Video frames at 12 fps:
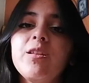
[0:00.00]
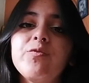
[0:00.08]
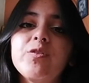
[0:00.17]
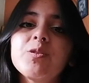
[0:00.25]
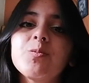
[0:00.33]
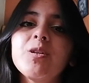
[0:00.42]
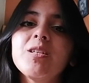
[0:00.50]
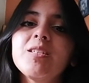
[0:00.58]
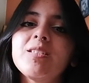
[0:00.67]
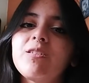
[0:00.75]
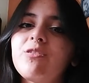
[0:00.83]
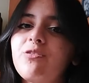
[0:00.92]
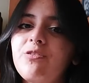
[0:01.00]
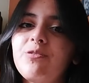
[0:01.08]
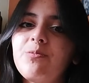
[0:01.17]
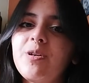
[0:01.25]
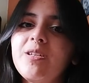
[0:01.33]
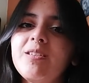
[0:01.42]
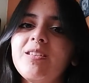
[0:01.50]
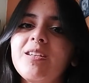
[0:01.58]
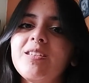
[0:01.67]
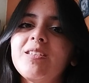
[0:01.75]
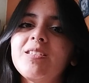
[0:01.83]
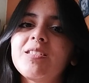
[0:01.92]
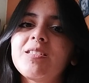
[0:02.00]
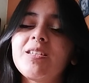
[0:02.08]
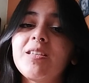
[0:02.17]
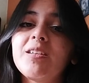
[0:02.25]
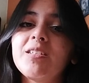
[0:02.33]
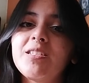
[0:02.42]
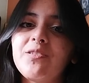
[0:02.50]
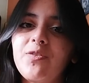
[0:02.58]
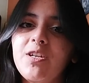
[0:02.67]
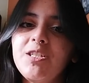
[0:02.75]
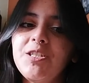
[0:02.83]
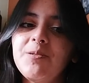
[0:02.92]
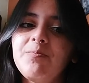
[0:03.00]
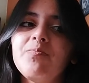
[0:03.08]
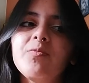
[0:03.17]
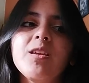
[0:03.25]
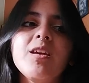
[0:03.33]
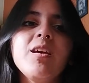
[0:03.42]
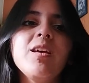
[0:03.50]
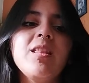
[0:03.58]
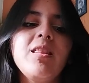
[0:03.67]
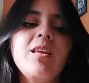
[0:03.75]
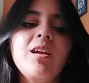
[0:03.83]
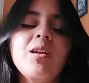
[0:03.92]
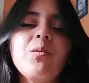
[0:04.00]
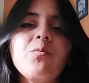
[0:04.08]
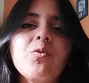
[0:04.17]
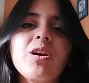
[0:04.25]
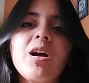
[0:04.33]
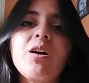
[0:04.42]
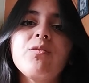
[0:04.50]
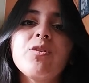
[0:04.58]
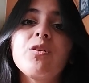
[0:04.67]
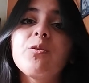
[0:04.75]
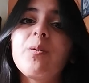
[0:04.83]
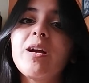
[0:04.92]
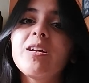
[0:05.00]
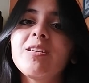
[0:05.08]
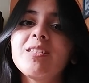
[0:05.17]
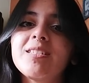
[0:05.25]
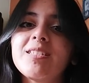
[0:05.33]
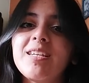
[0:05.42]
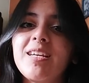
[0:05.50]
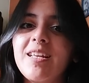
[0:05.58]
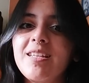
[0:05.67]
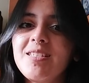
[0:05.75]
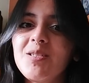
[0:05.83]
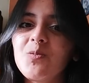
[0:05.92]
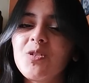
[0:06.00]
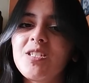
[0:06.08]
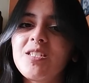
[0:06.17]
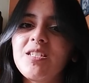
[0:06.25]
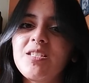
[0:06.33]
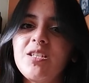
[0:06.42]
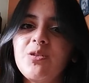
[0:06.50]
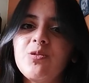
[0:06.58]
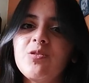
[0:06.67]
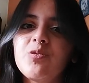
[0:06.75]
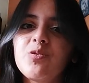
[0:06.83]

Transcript: The first one is a horror one, that is Tender is the Flesh. Then we have Our Violent Ends, which is the sequel